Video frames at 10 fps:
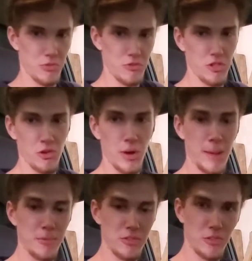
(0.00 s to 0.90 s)
Just so
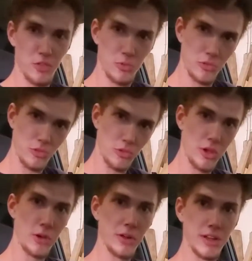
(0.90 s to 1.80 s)
happens that this one's a
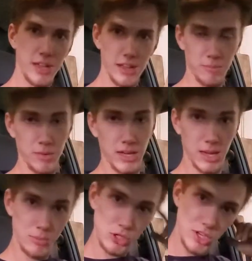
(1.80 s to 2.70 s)
Toyota, and my
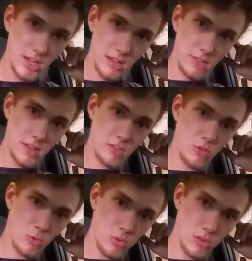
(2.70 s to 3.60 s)
camera's shaking. That's
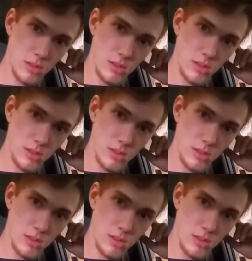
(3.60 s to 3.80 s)
cool.